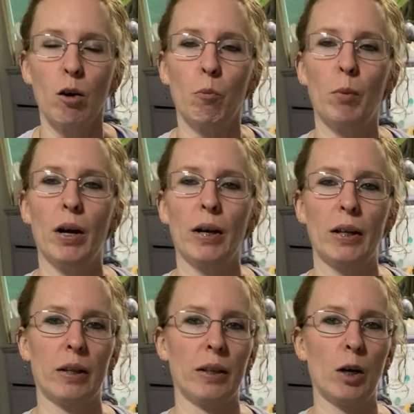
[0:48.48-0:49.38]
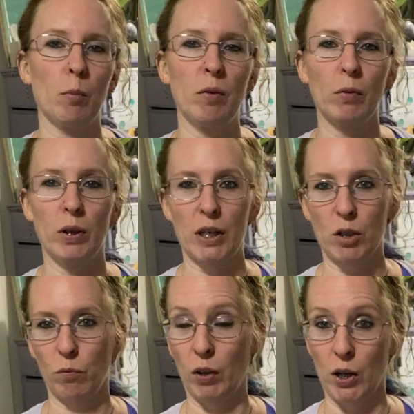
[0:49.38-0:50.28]
but uh, that'll be for the
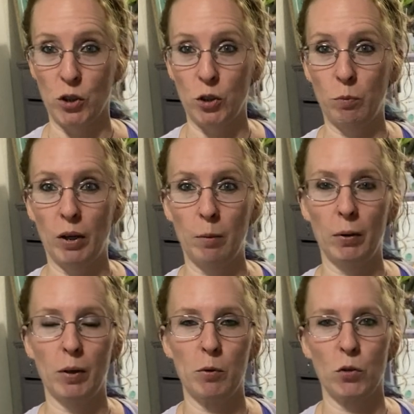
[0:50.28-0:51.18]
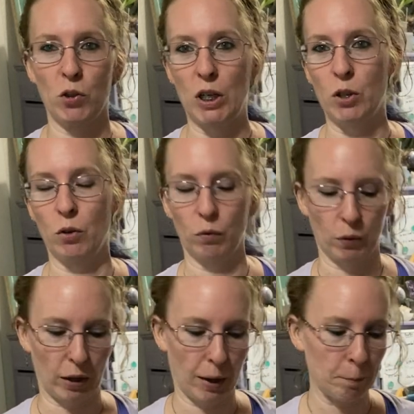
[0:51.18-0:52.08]
next floss tube that I put up. So stay tuned for
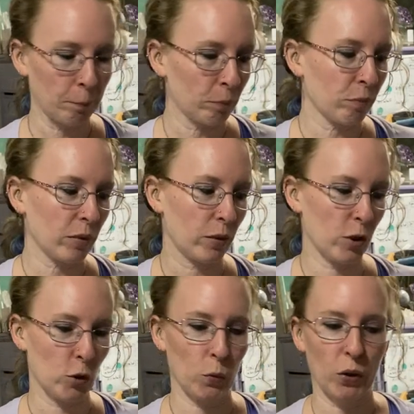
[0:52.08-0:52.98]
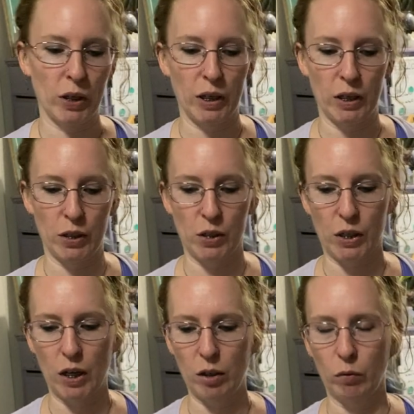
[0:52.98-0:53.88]
that. This one is
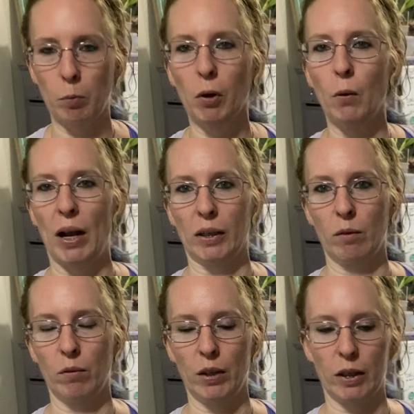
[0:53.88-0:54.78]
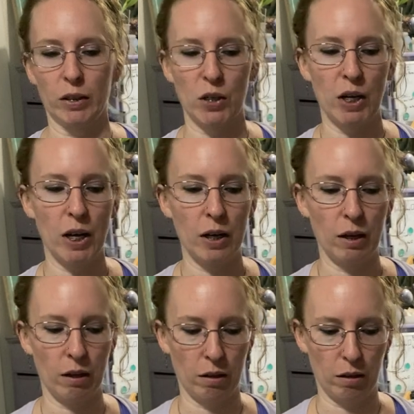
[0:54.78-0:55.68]
kind of a proactive thing. Today
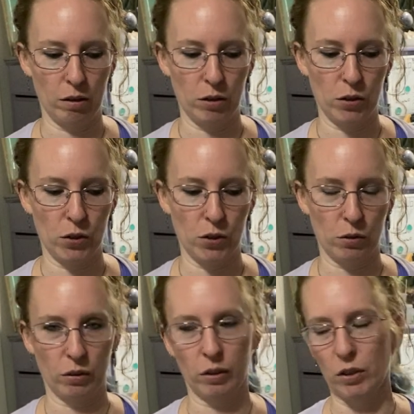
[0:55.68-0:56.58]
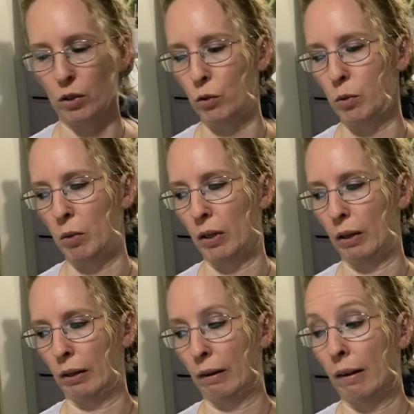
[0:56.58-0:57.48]
is, uh, it's close to
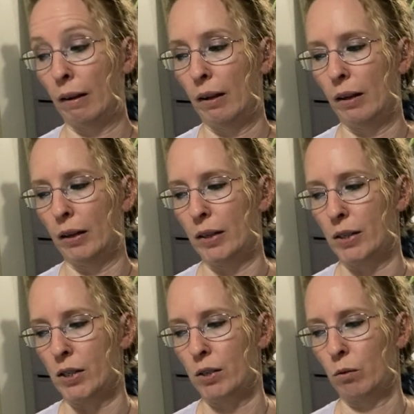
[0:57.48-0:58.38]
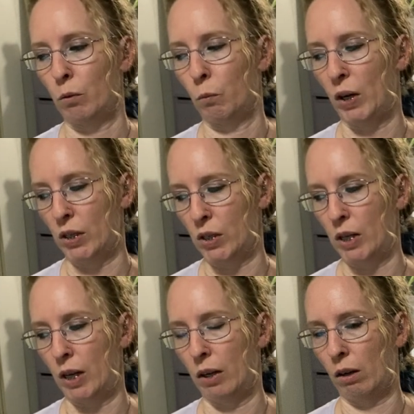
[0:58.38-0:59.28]
midnight. It's
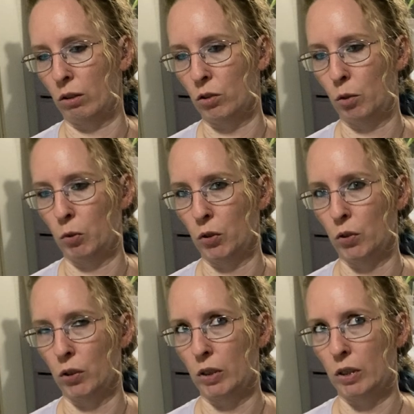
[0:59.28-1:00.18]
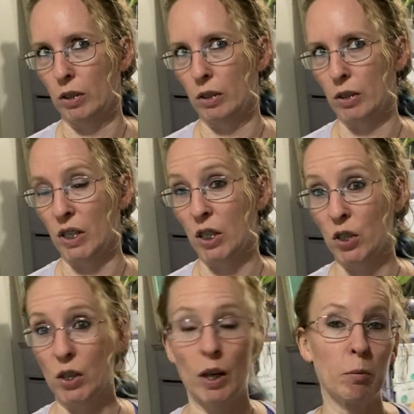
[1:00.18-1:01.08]
Wednesday, October
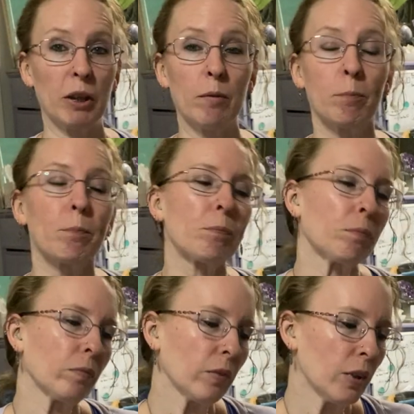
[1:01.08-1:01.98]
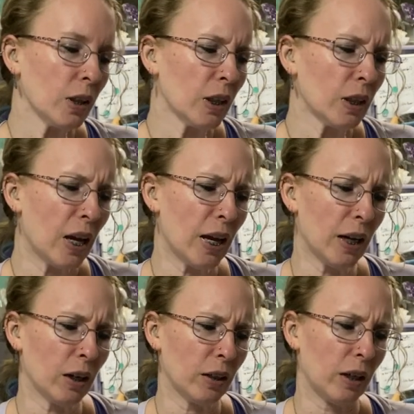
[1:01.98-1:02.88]
6th, I believe.
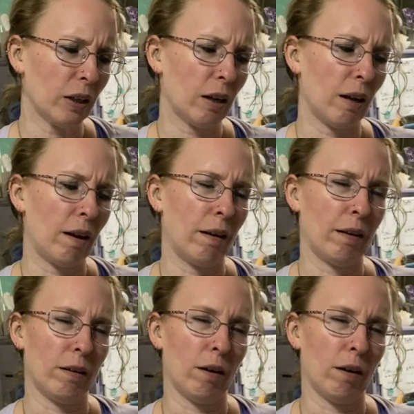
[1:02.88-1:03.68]
And, and